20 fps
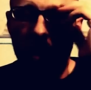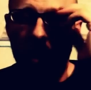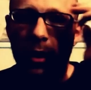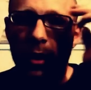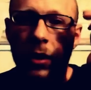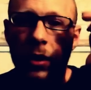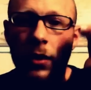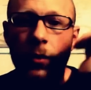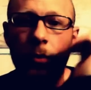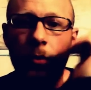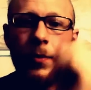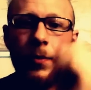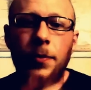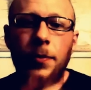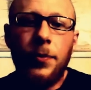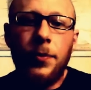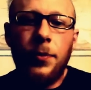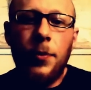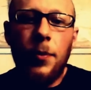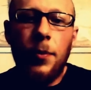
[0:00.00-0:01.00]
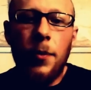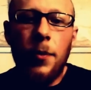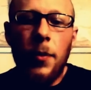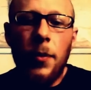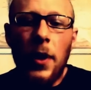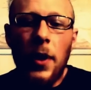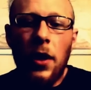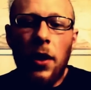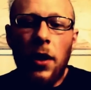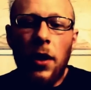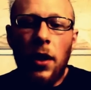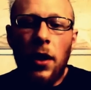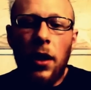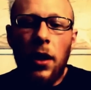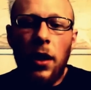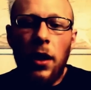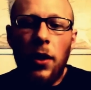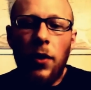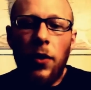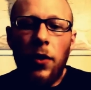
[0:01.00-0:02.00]
Um,
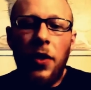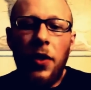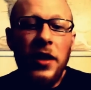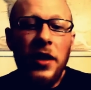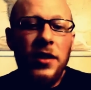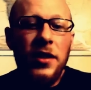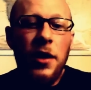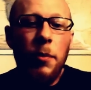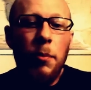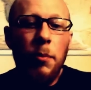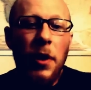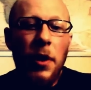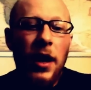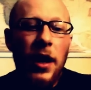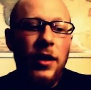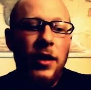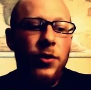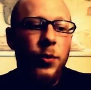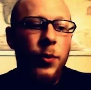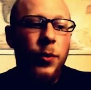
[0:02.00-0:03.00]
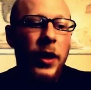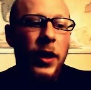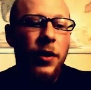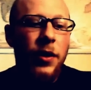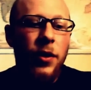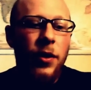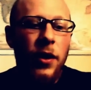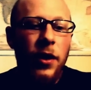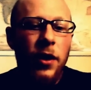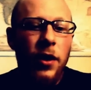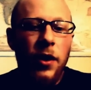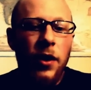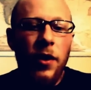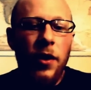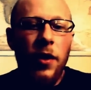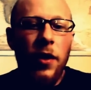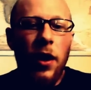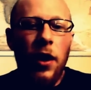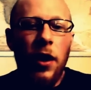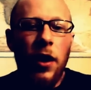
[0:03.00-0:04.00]
this combined with
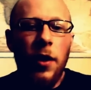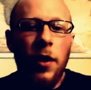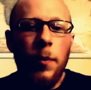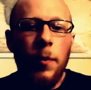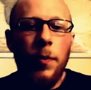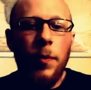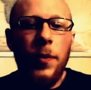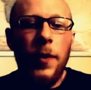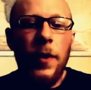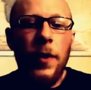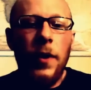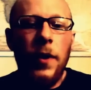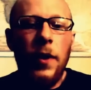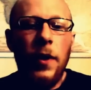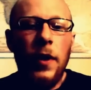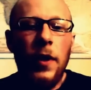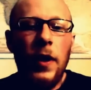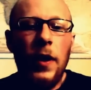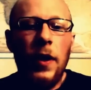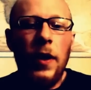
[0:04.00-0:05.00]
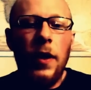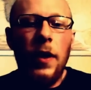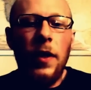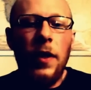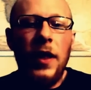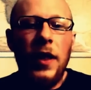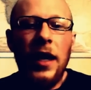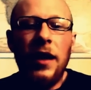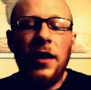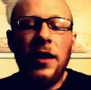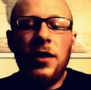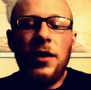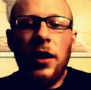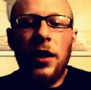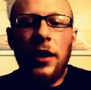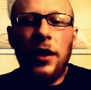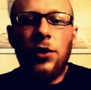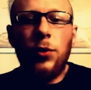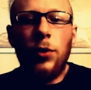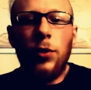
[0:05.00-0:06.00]
um, the
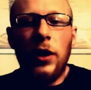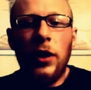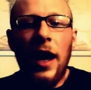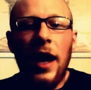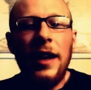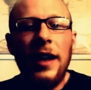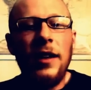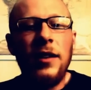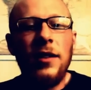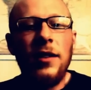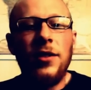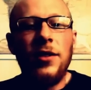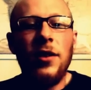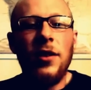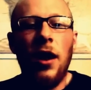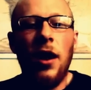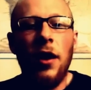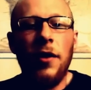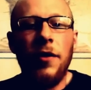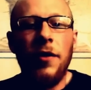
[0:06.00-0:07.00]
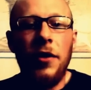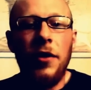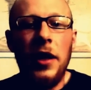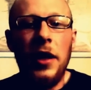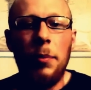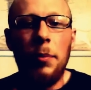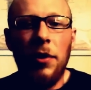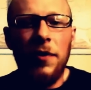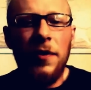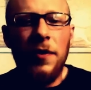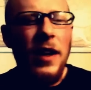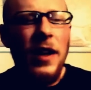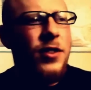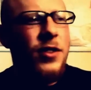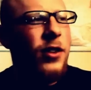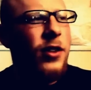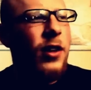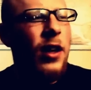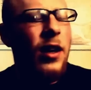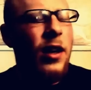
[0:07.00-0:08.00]
intellectual guidance of the
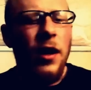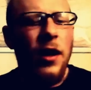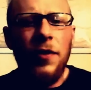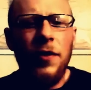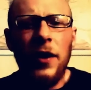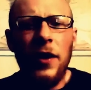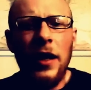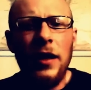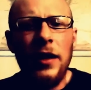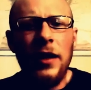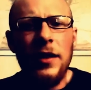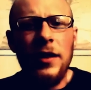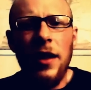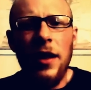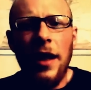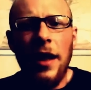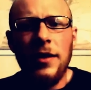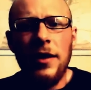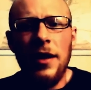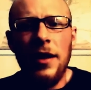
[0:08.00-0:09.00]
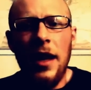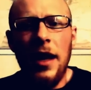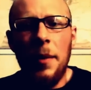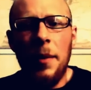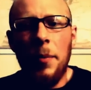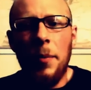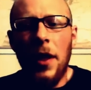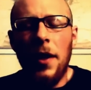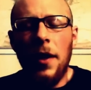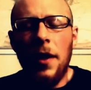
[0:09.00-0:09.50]
professor, and I forget his last name,